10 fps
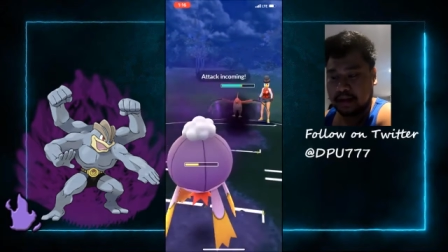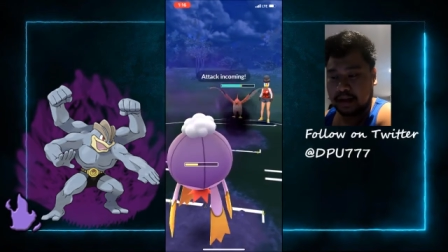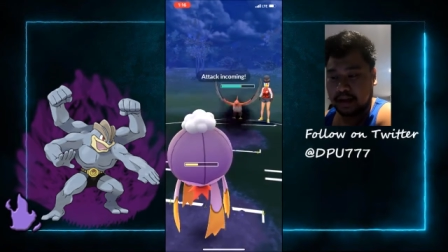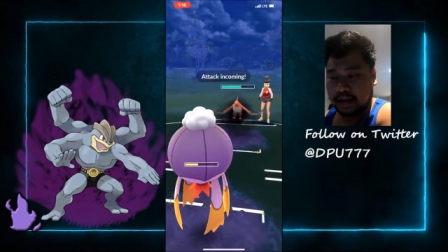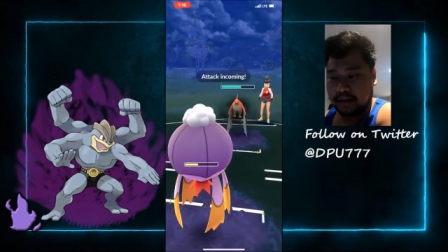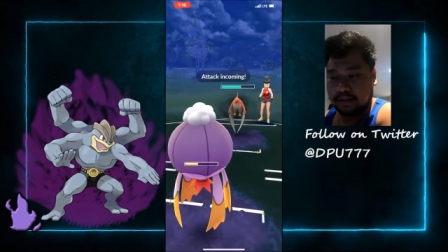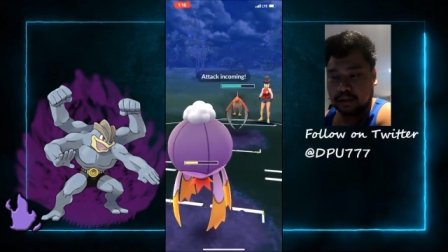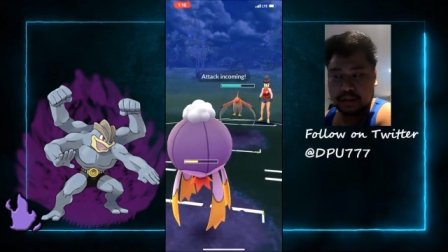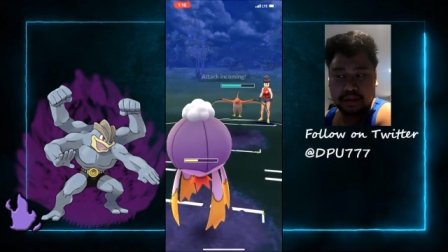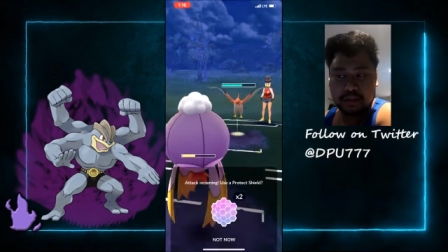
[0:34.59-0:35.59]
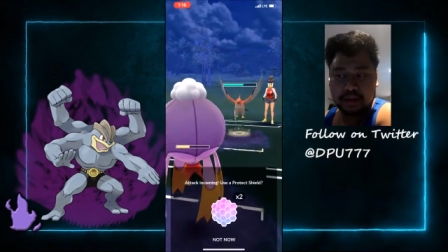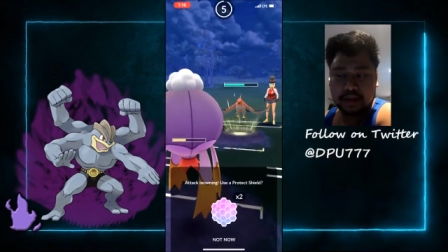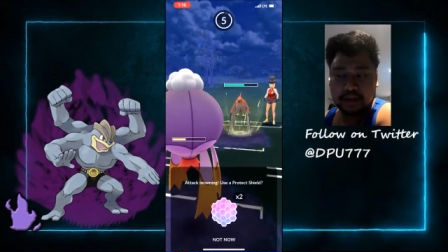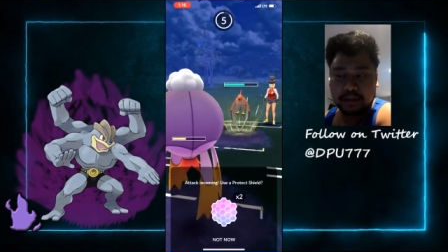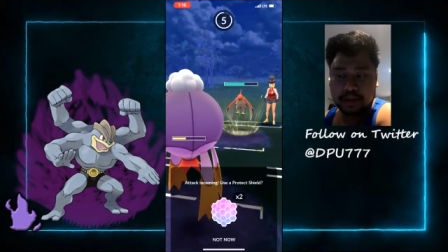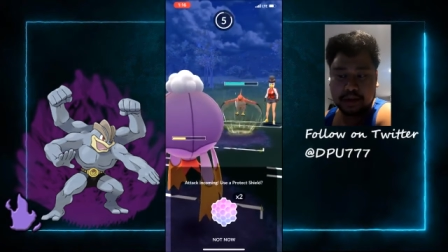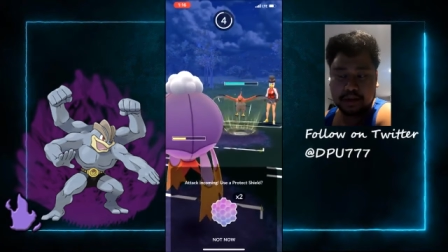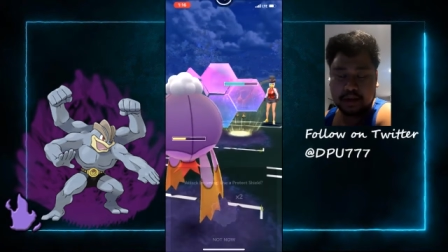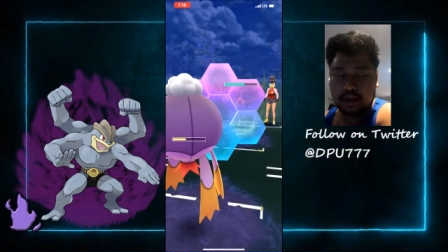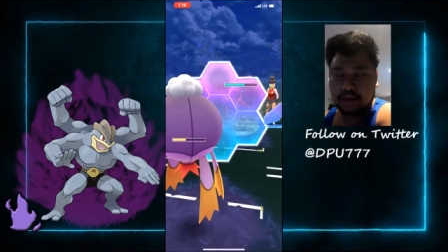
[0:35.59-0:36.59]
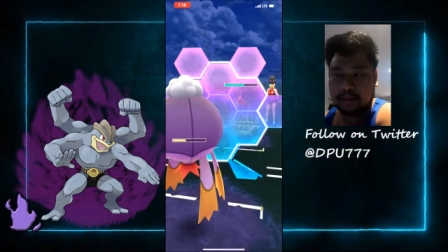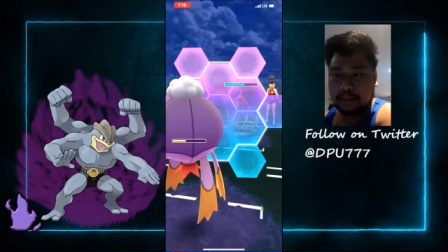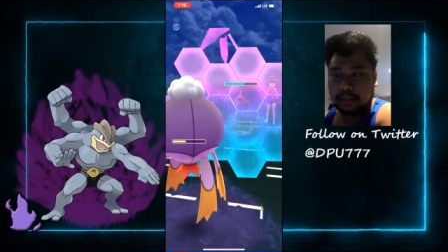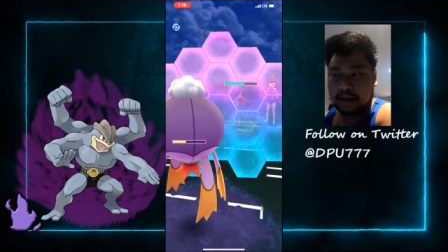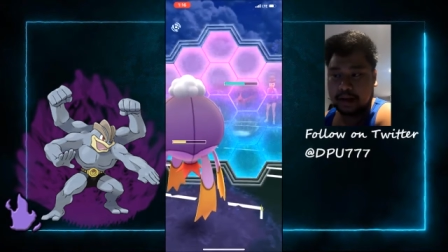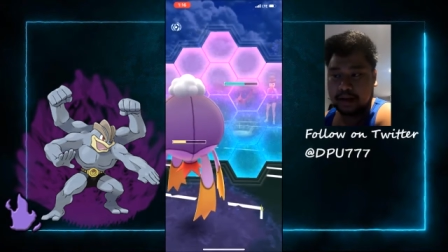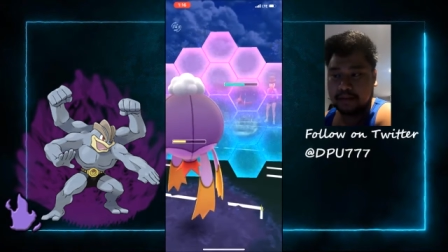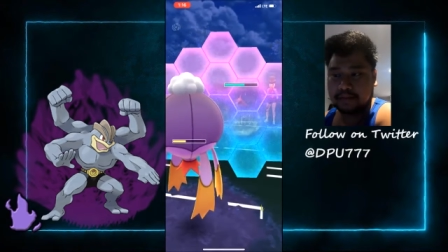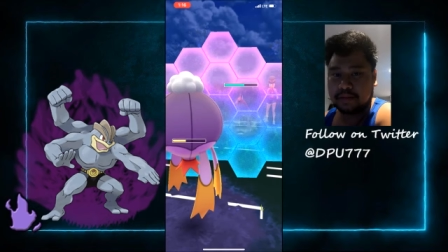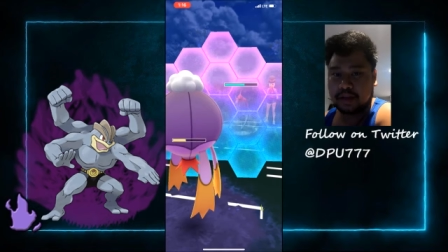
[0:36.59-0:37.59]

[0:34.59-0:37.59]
The reason being is because a lot of people have